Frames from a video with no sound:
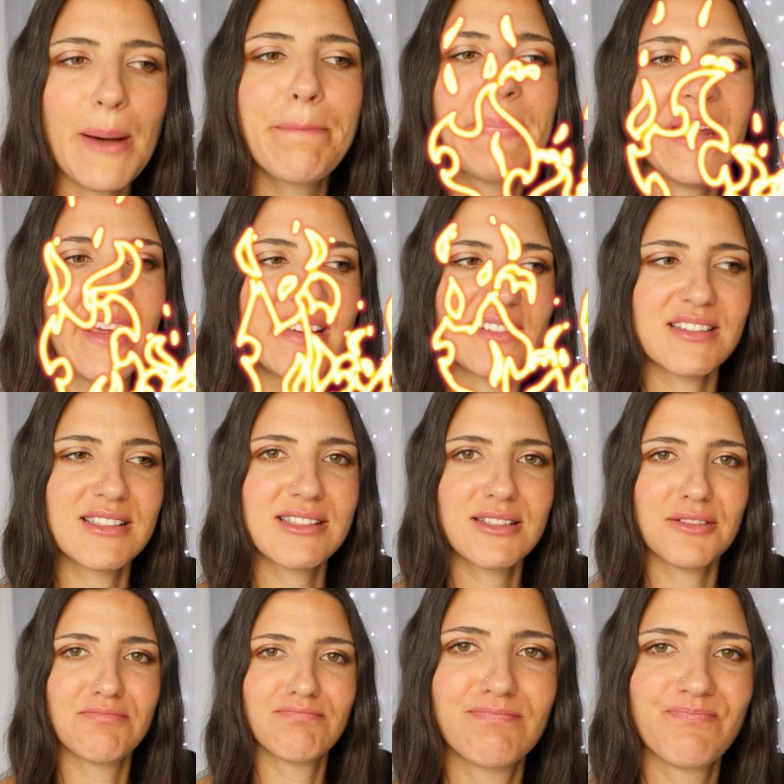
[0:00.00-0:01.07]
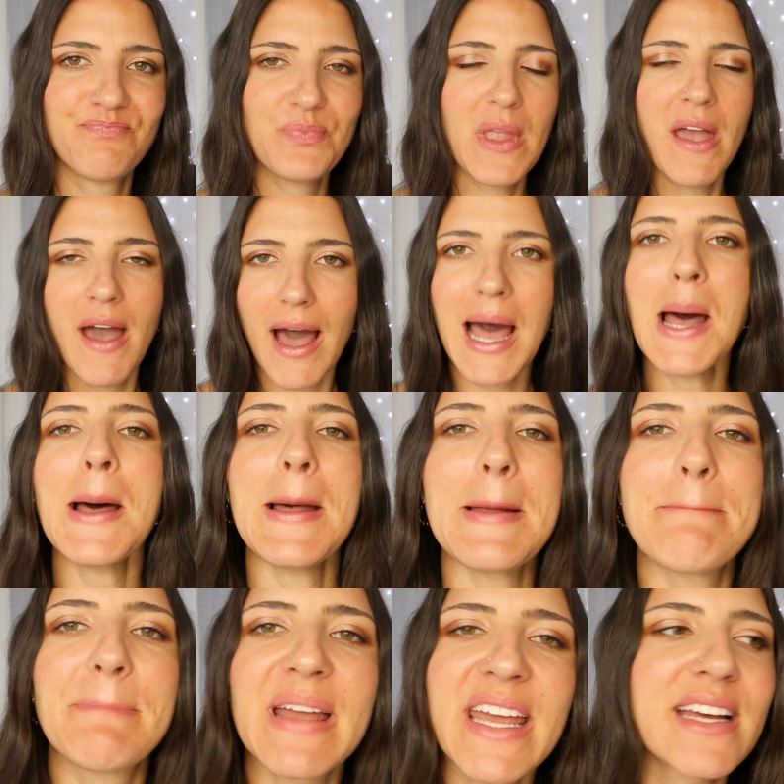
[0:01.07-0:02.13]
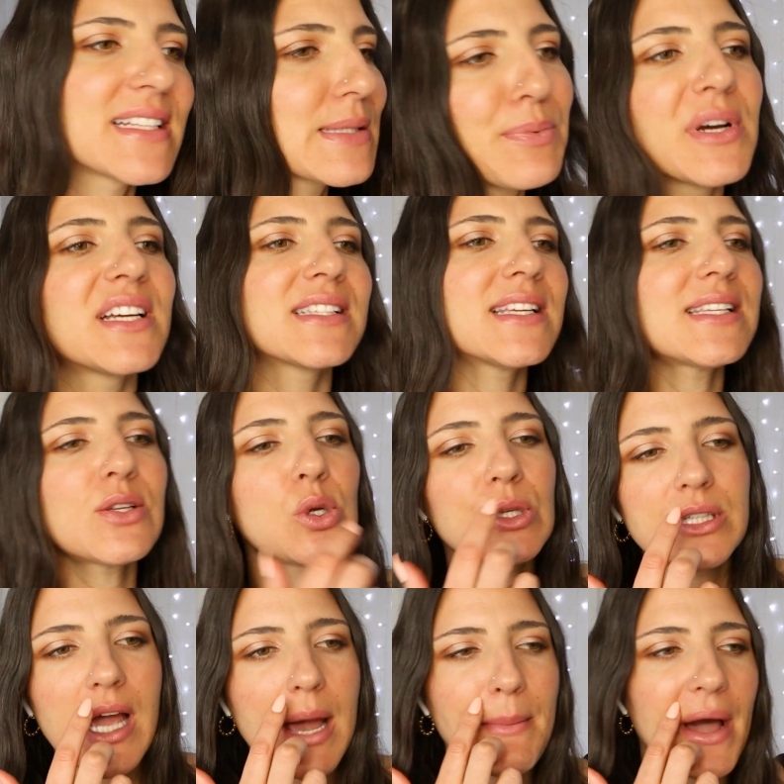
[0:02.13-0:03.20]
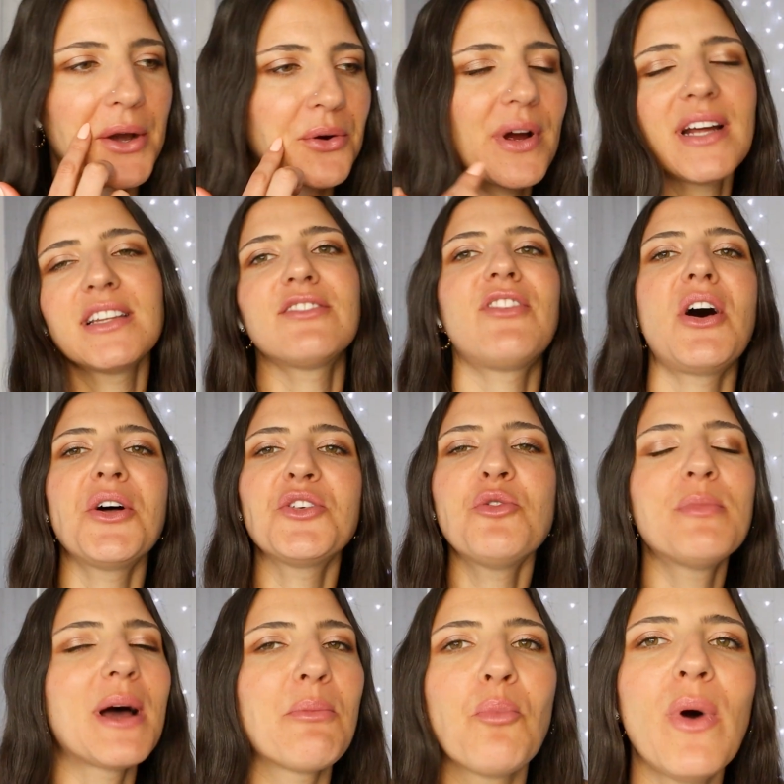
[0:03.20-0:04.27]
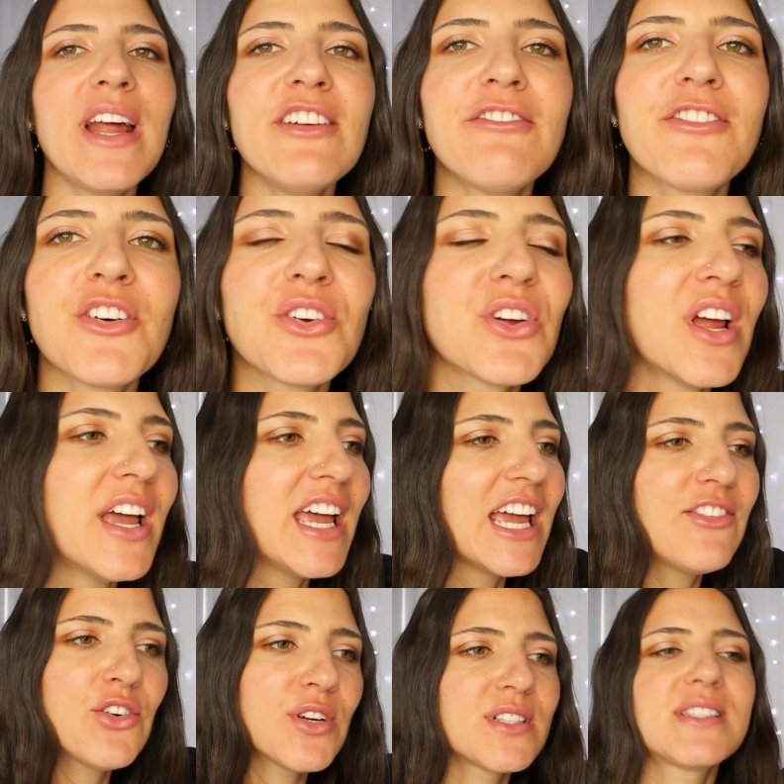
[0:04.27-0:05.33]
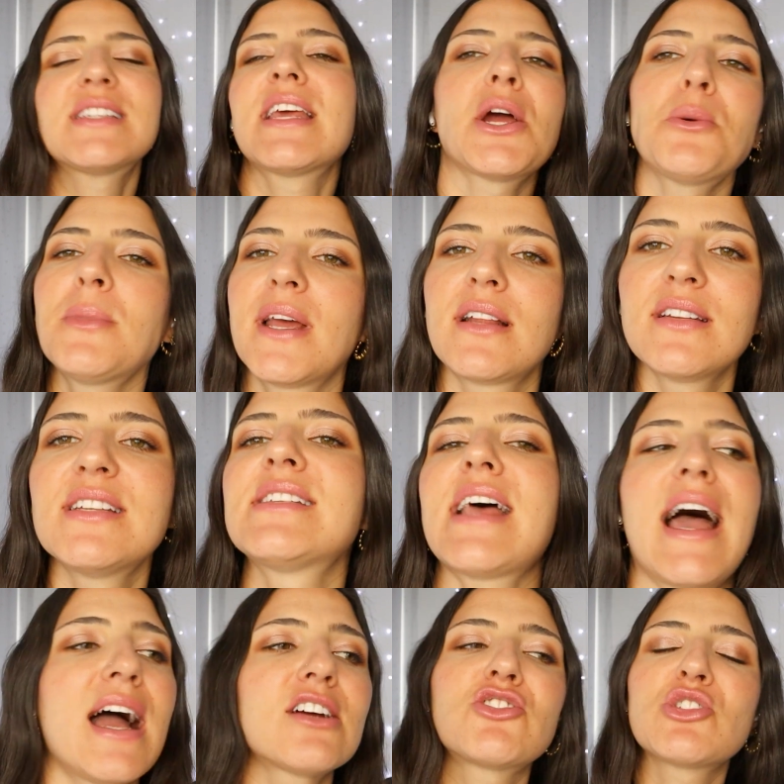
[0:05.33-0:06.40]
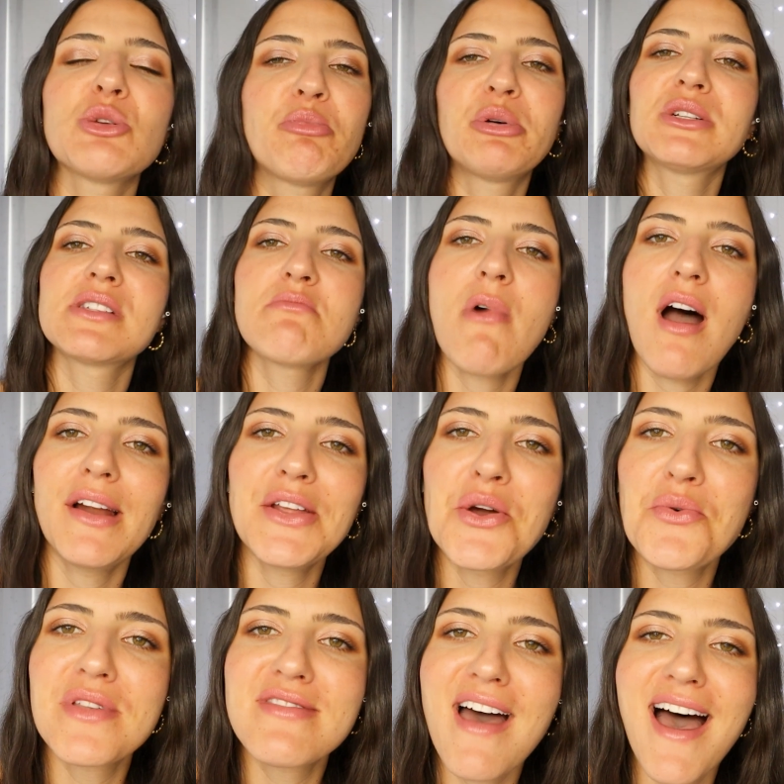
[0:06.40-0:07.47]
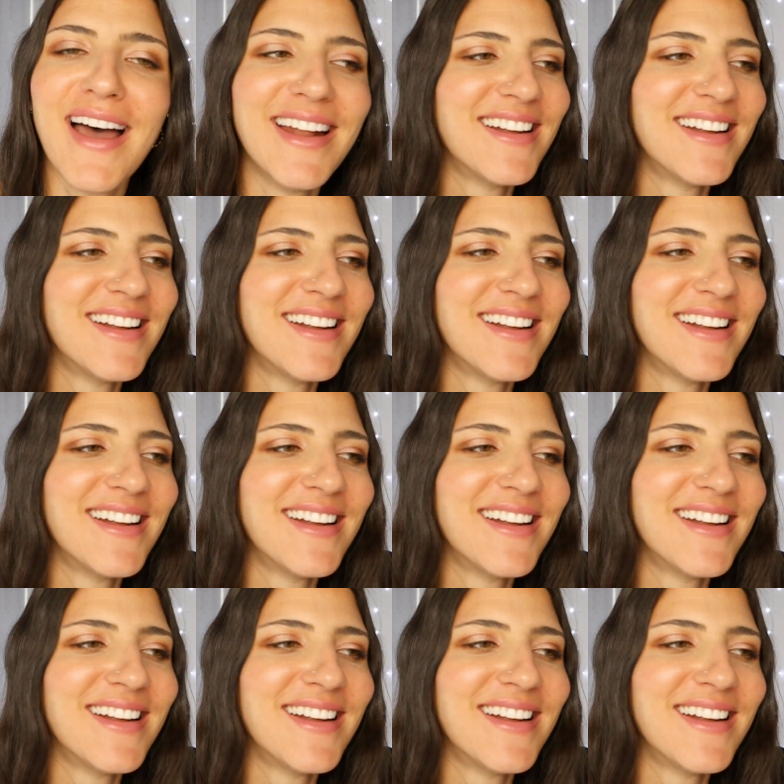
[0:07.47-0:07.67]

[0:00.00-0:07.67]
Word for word: I'm pissed. I am pissed because this whole time I cranked the volume and I'm waiting for, if you're gonna scare me, at least actually put some audio in that.